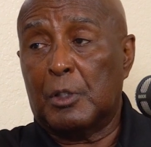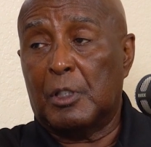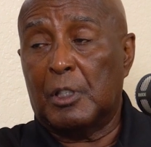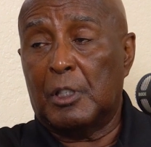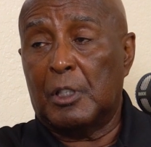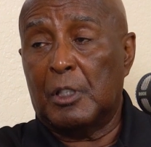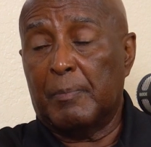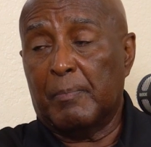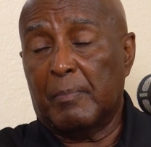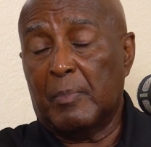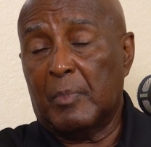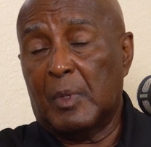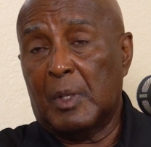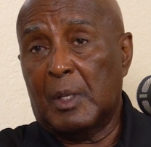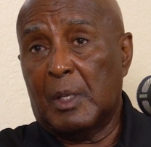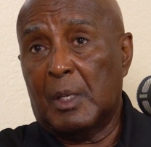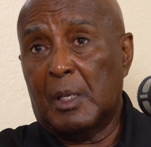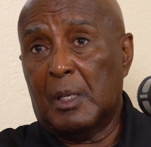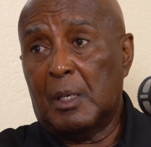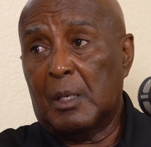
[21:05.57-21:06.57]
the
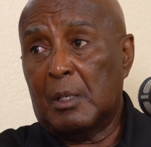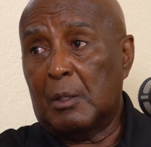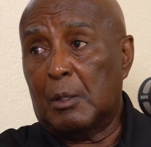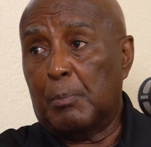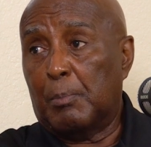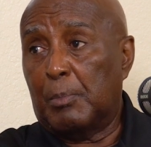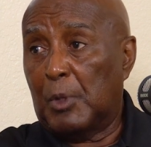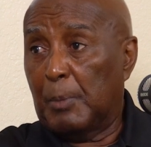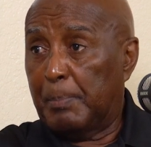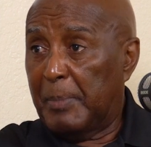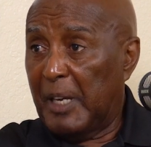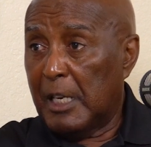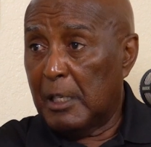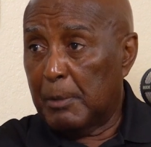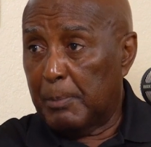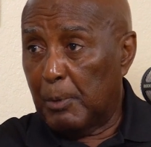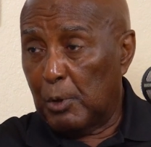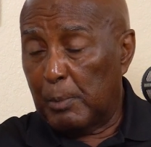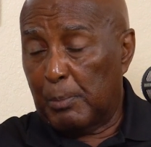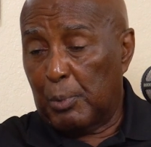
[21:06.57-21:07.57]

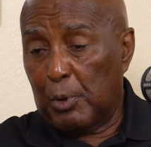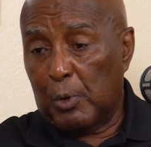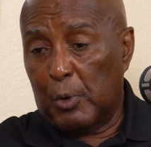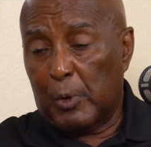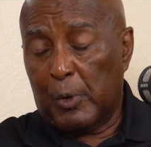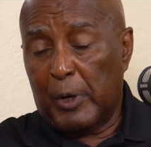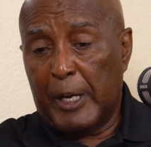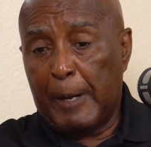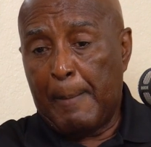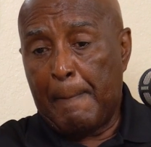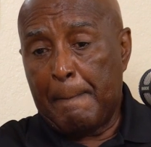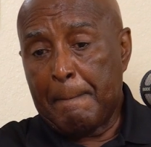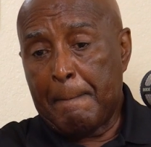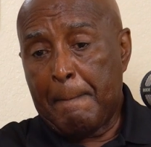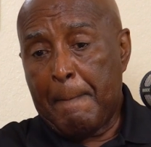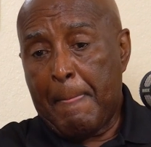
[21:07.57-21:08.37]
passport program.